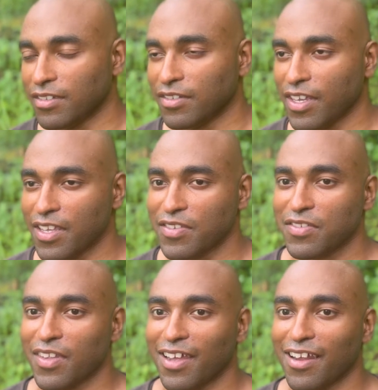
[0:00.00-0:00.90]
things
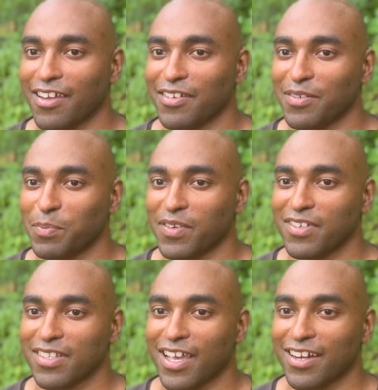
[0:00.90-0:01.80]
that I
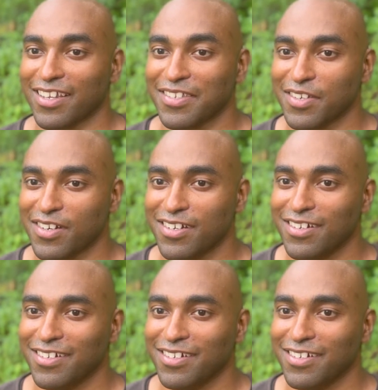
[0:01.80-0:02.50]
previously hadn't considered.